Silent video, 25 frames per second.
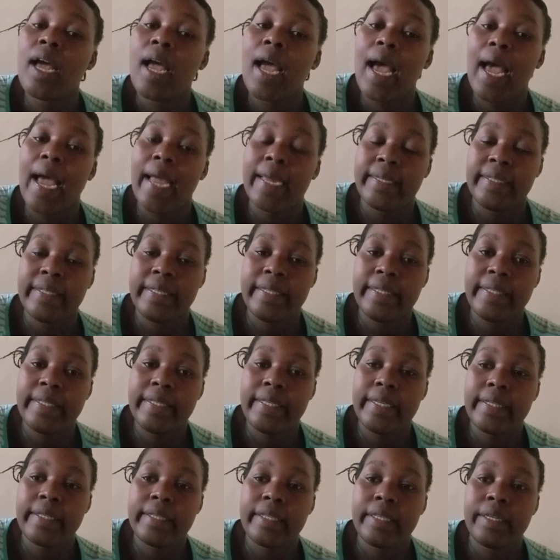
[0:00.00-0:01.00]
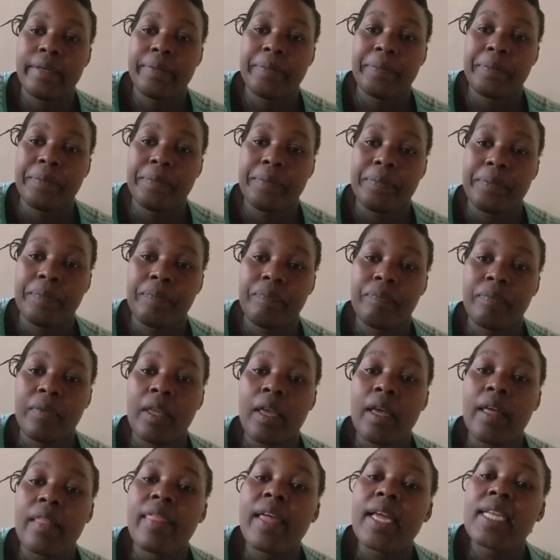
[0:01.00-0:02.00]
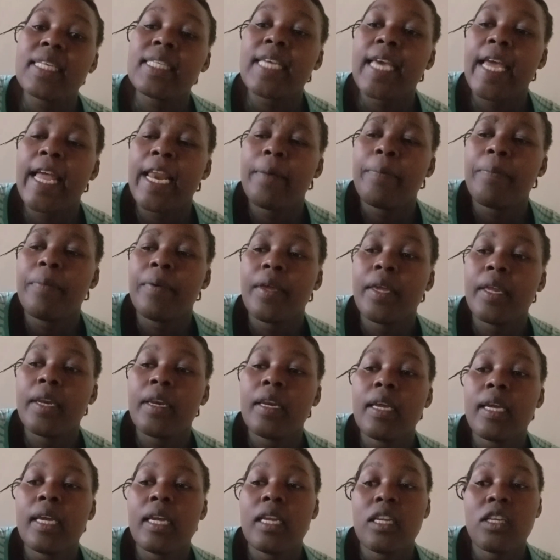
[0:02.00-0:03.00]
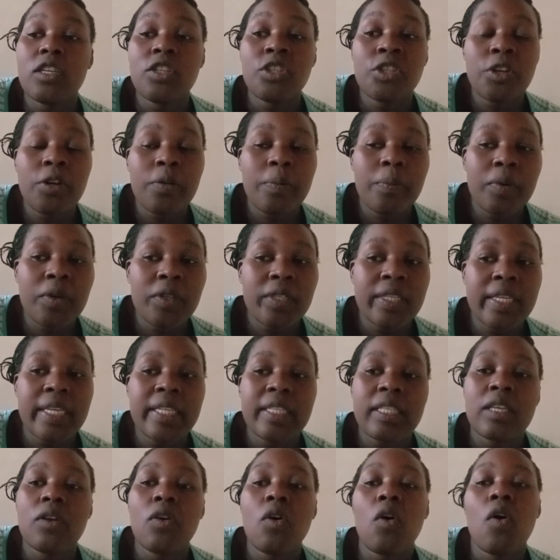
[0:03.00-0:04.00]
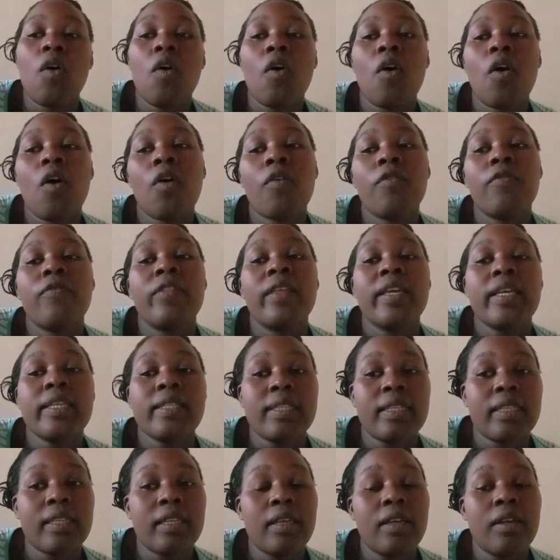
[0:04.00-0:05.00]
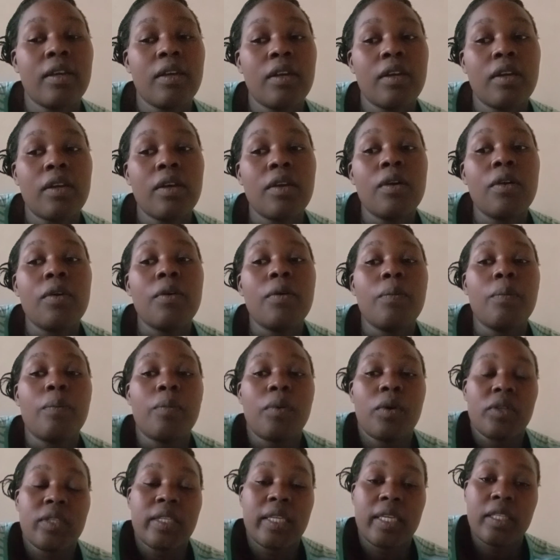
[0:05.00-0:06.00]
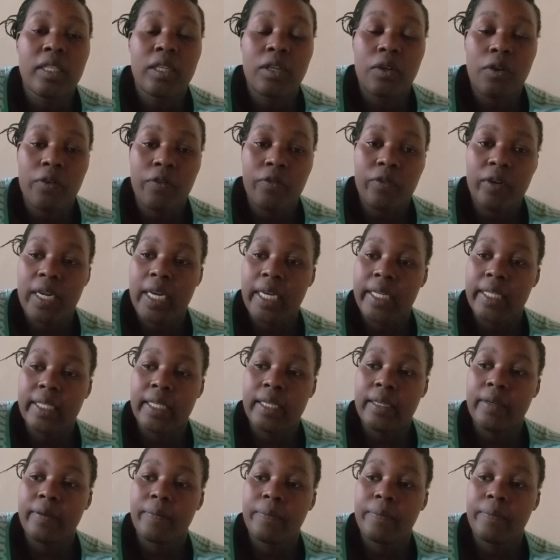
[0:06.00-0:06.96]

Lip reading: IT system that help in initial processing of this processing of data.